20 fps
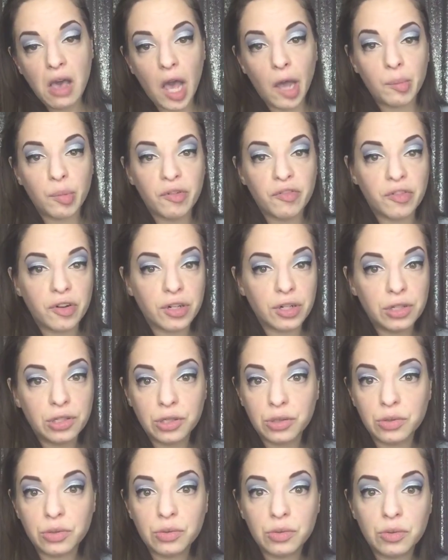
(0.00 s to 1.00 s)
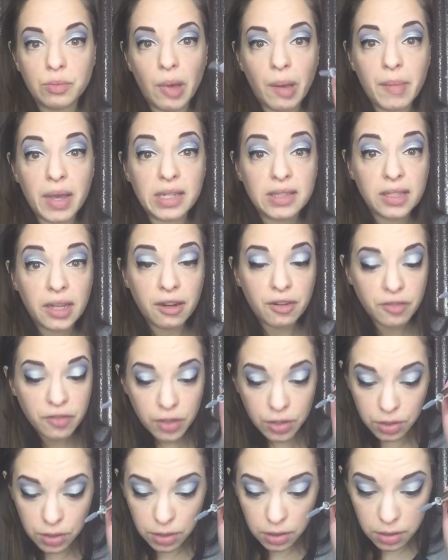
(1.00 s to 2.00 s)
I prefer to do my mascara
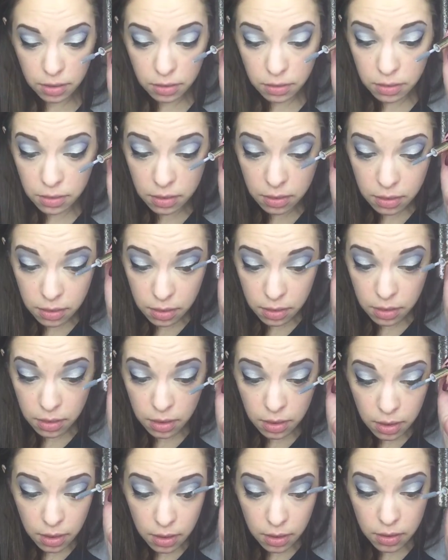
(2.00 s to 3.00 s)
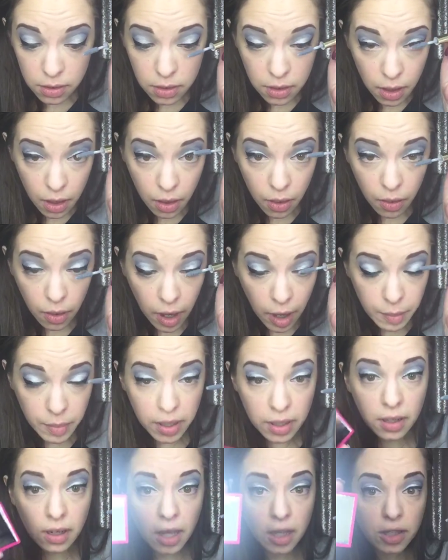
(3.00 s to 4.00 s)
first. So
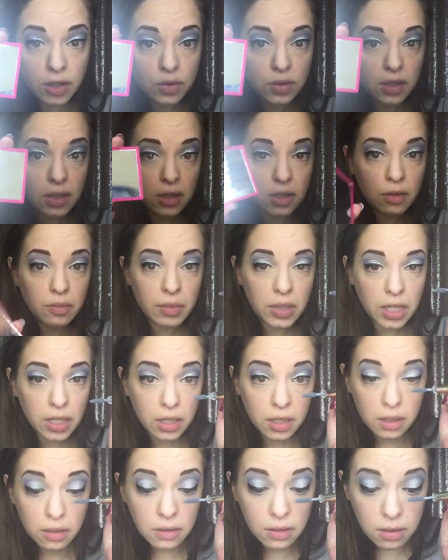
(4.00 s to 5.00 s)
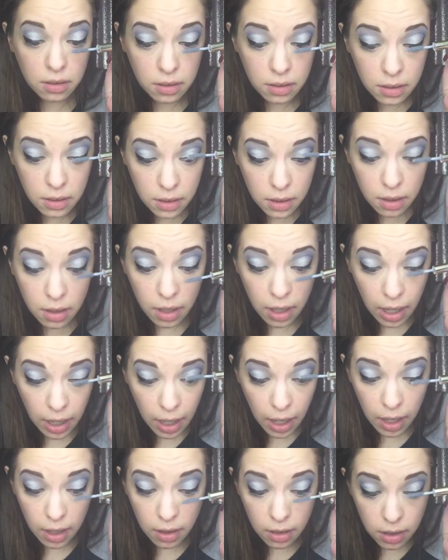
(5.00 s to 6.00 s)
I use a little mirror and I
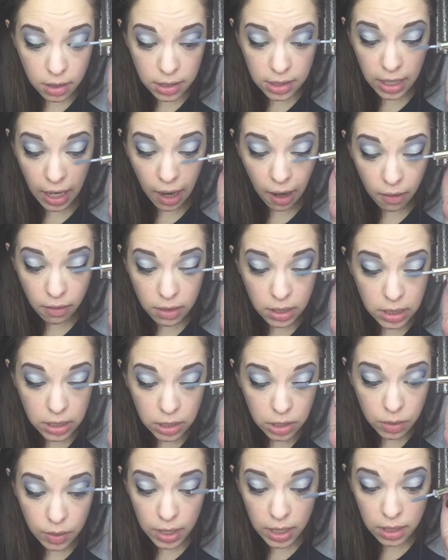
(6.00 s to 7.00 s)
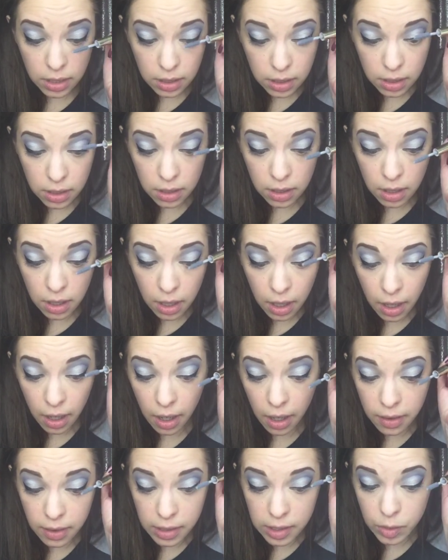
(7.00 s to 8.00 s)
kind of look down into it.
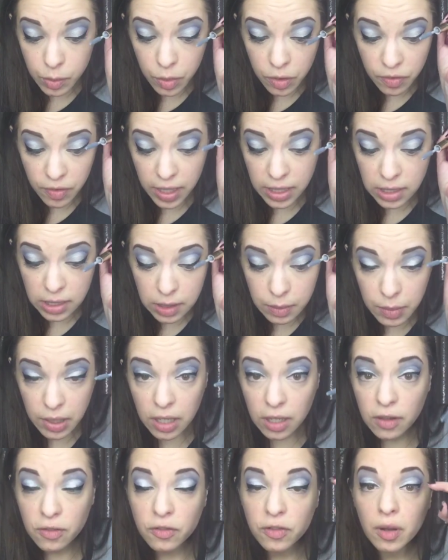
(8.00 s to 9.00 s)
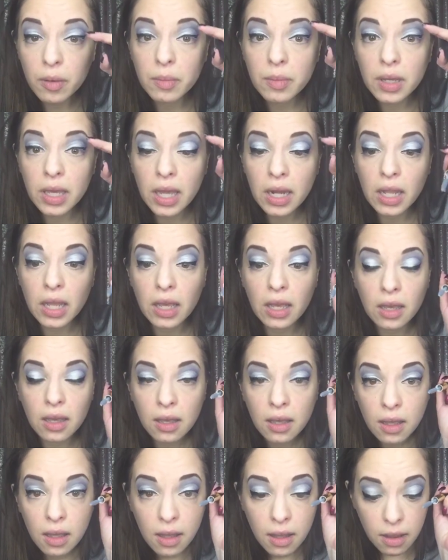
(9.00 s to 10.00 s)
And this prevents me from getting
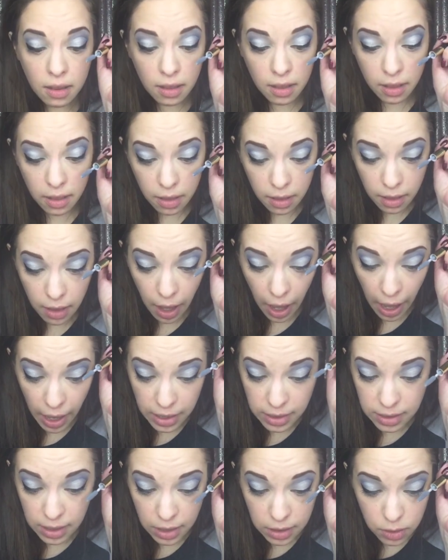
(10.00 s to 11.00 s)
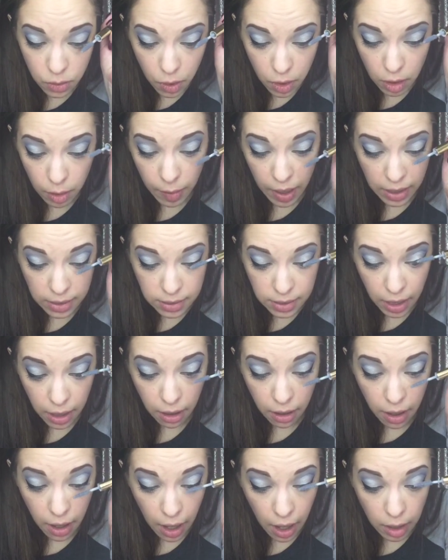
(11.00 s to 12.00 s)
the EyeSense or the
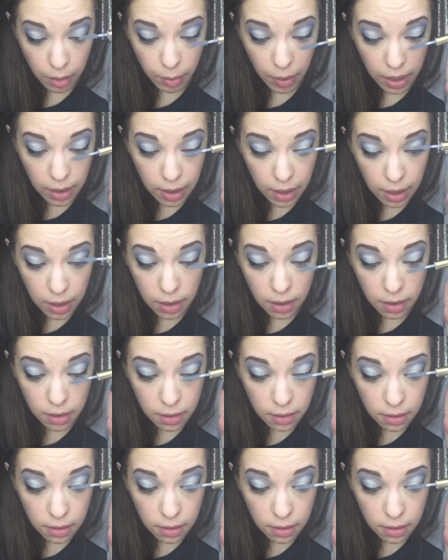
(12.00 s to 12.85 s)
mascara on my lid.